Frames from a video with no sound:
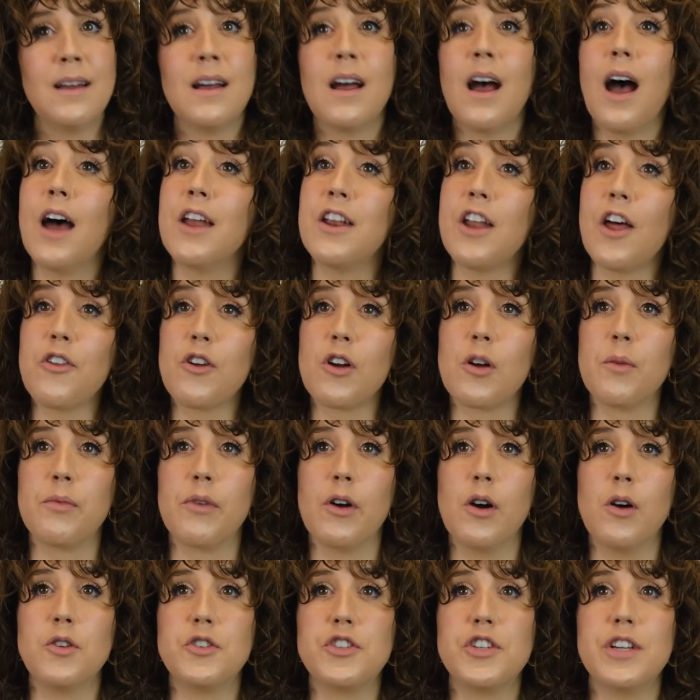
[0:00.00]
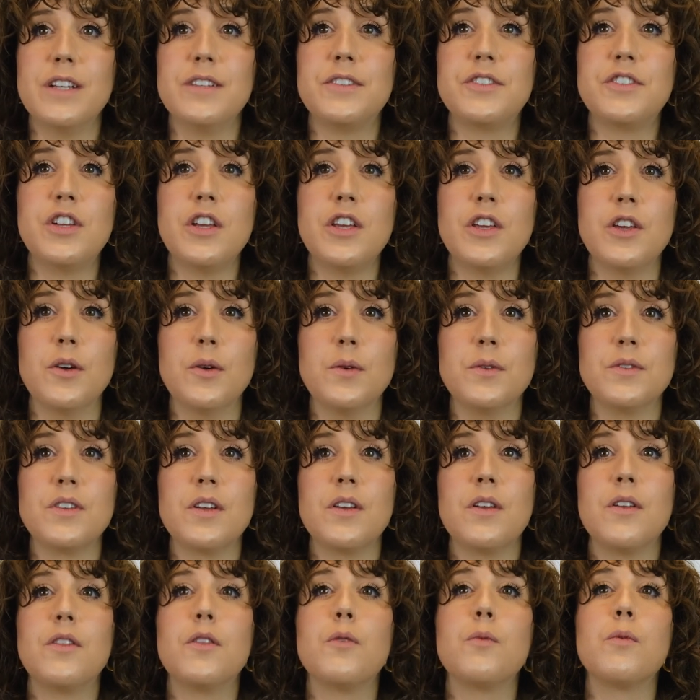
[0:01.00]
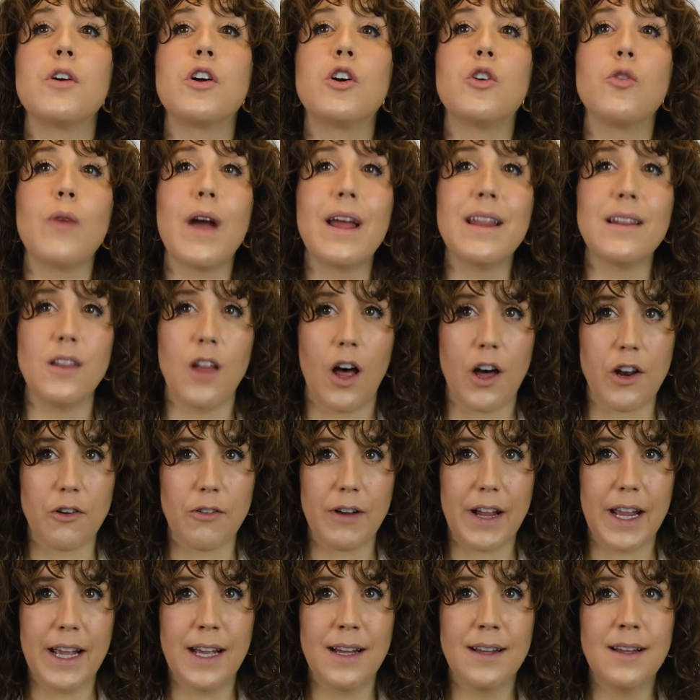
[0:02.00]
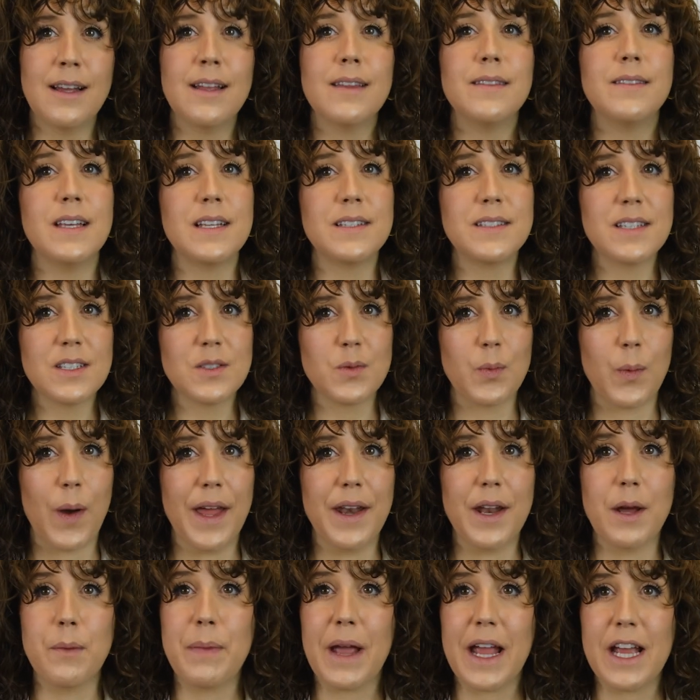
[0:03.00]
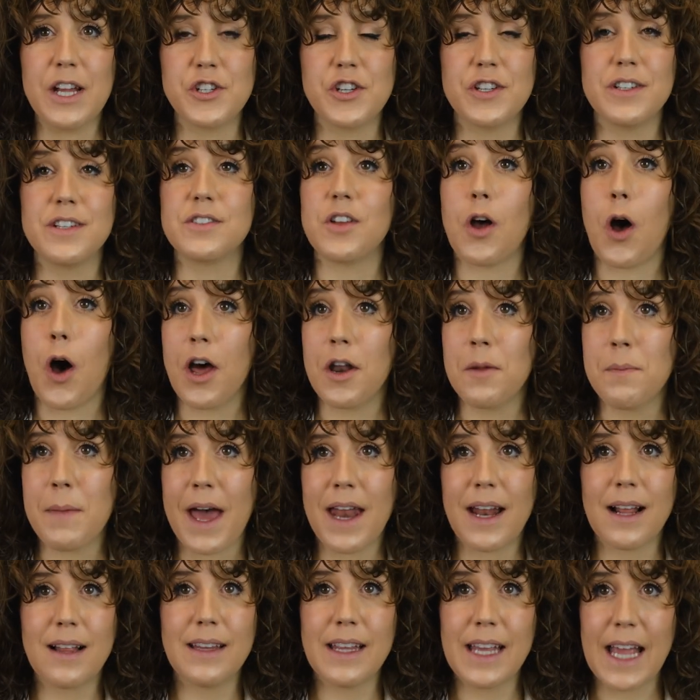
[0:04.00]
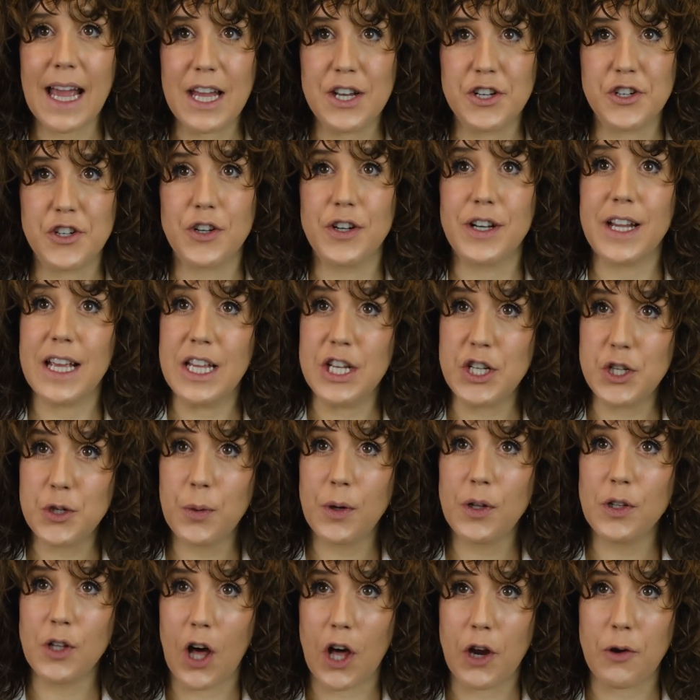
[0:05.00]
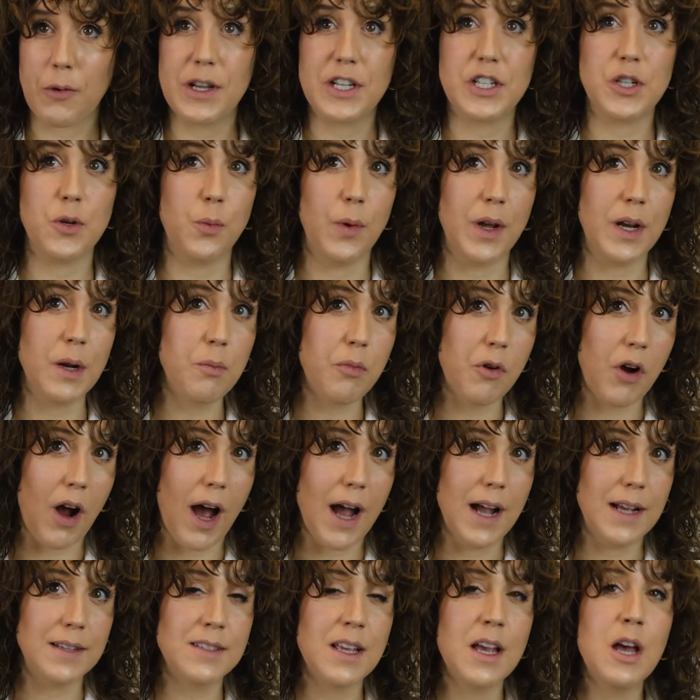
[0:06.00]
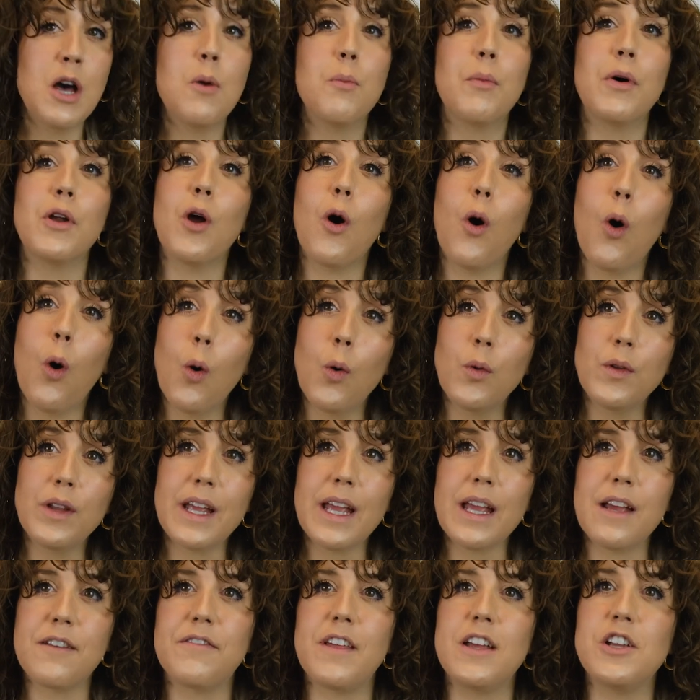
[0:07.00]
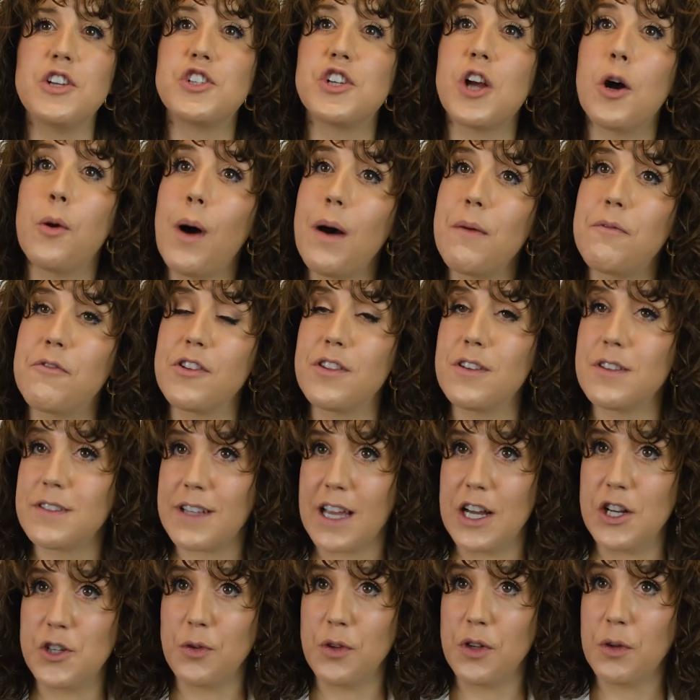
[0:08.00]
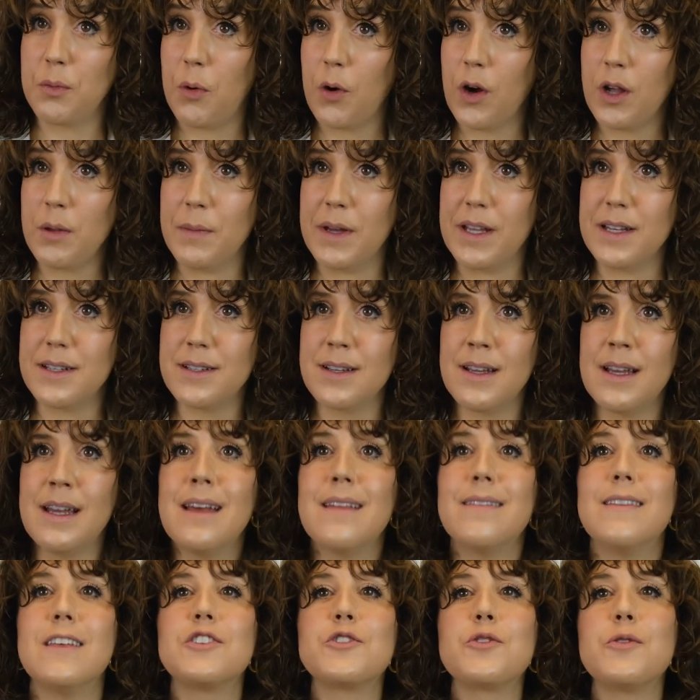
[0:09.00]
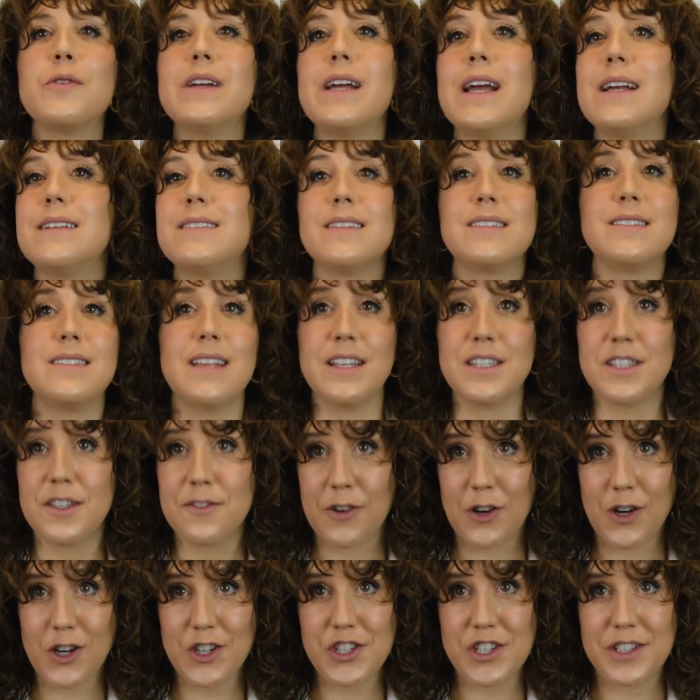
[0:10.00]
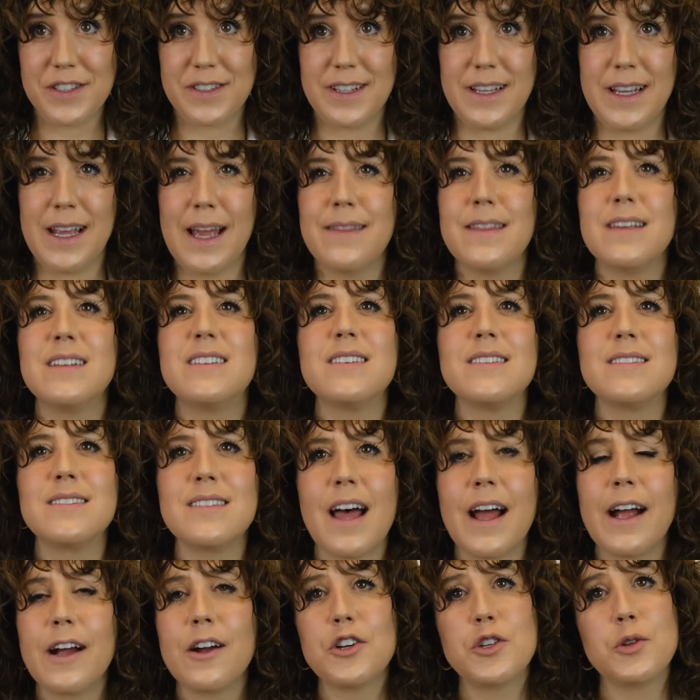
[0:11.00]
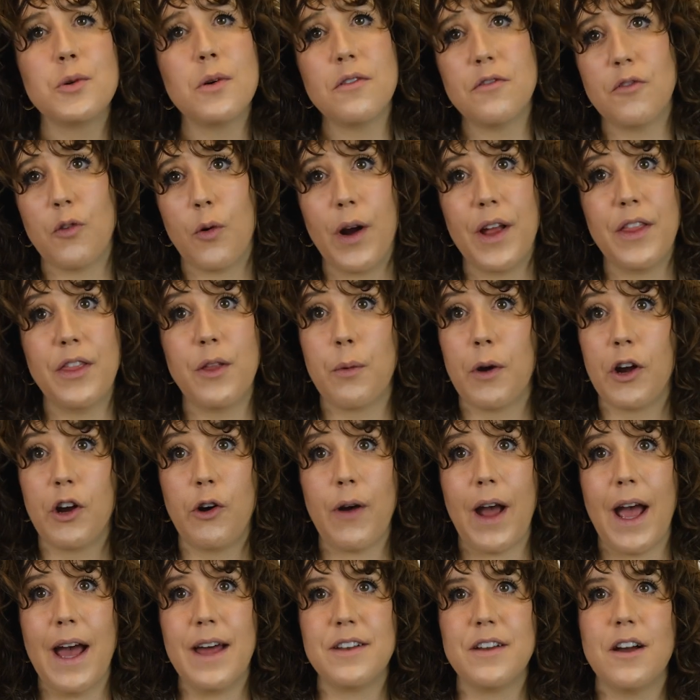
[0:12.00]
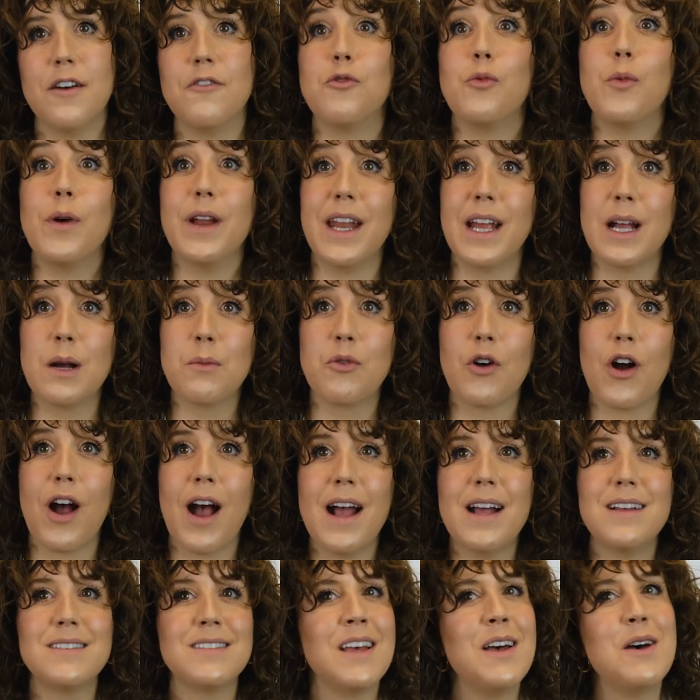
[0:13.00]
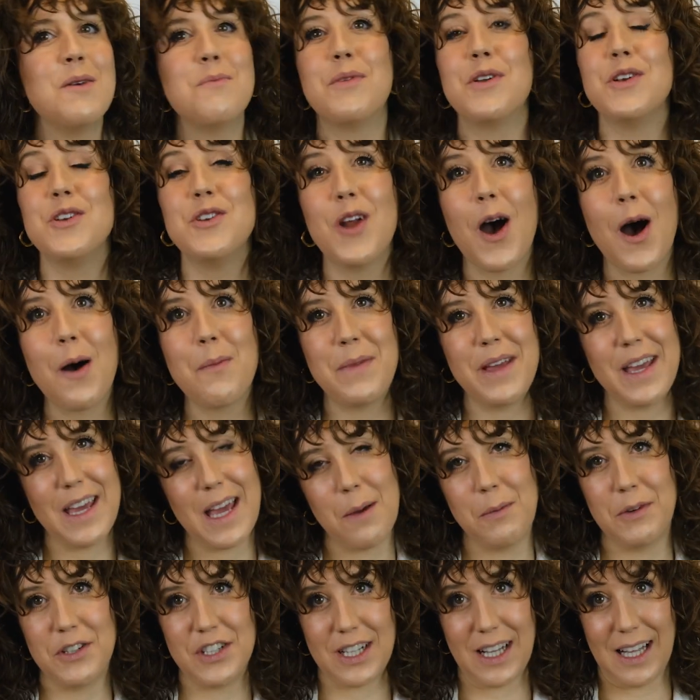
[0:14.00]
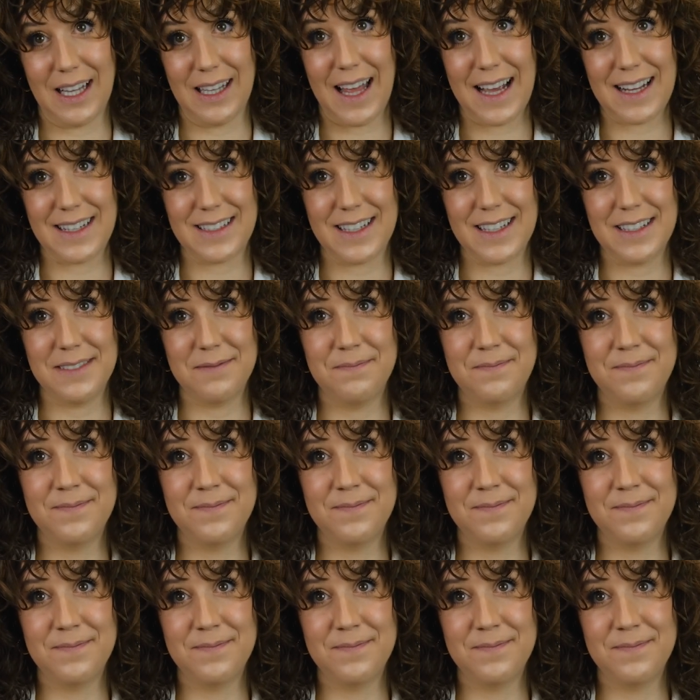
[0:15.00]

Another approach is to use the regret lottery. This is when a patient is automatically entered into a lottery to win a prize, but only if they show up for their scheduled appointment. This creates a sense of urgency and the desire to avoid the regret of winning a prize but not being able to collect it.